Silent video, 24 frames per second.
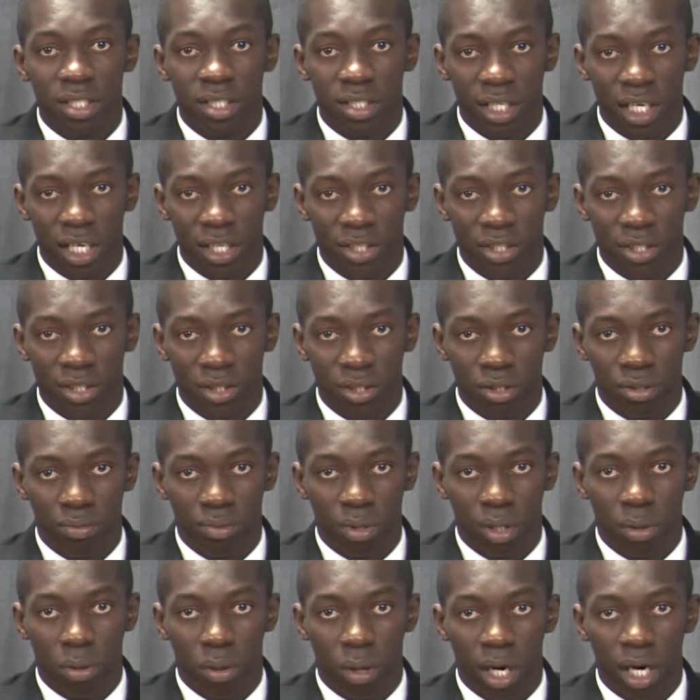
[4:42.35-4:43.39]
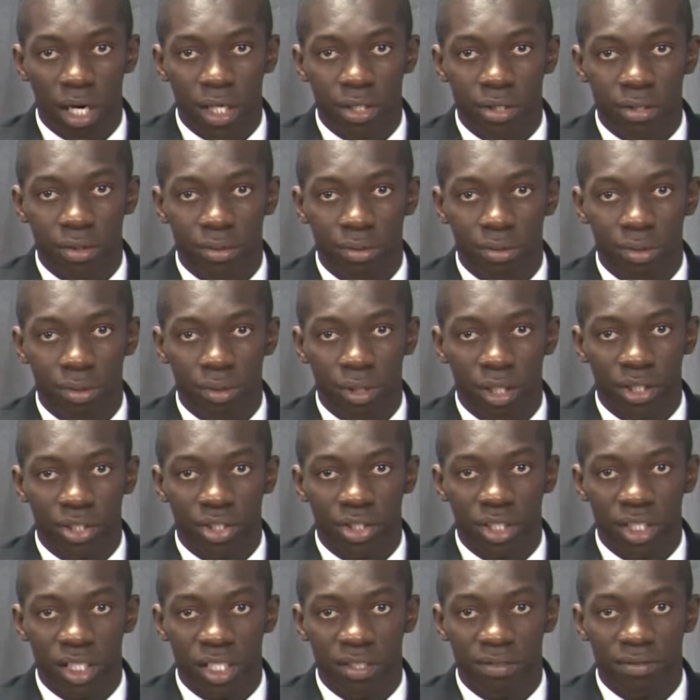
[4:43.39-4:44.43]
stages required to
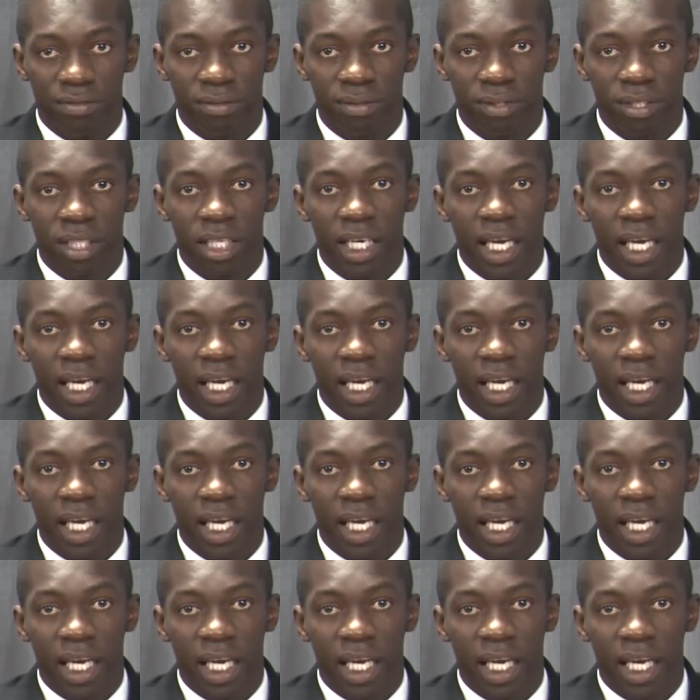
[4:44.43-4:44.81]
achieve